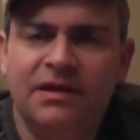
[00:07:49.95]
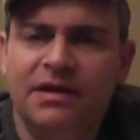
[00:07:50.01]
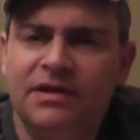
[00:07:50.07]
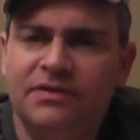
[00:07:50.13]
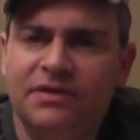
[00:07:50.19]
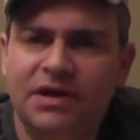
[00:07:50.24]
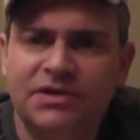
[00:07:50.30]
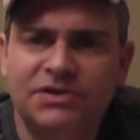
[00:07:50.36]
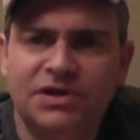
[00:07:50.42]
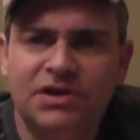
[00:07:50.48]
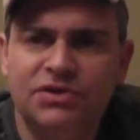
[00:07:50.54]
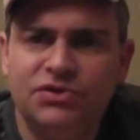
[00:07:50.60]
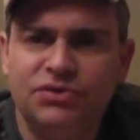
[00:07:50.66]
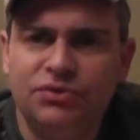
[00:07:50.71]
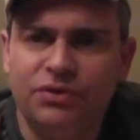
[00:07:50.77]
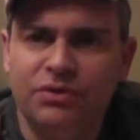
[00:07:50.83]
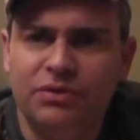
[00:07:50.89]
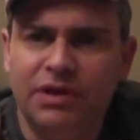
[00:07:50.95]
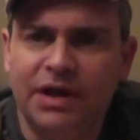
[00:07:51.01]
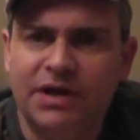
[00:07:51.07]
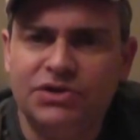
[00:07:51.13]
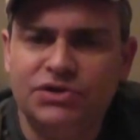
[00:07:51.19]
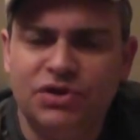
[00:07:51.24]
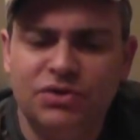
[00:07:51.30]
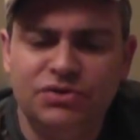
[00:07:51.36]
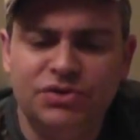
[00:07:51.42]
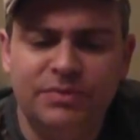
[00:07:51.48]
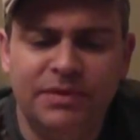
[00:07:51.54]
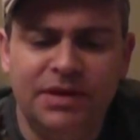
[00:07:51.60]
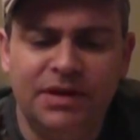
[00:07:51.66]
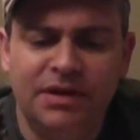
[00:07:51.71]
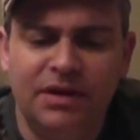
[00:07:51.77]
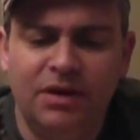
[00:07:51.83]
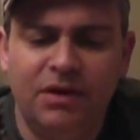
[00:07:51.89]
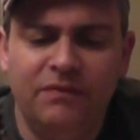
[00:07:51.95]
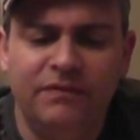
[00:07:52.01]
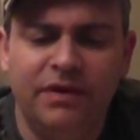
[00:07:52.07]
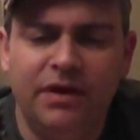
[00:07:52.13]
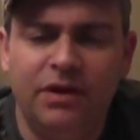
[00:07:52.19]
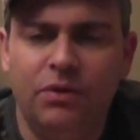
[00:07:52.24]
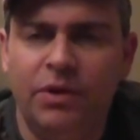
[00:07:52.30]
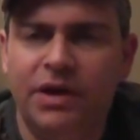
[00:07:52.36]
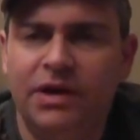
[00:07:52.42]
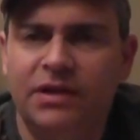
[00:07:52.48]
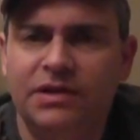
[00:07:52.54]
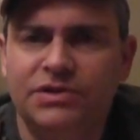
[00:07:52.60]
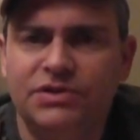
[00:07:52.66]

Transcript: it does unscrew like I showed you a minute ago very quickly,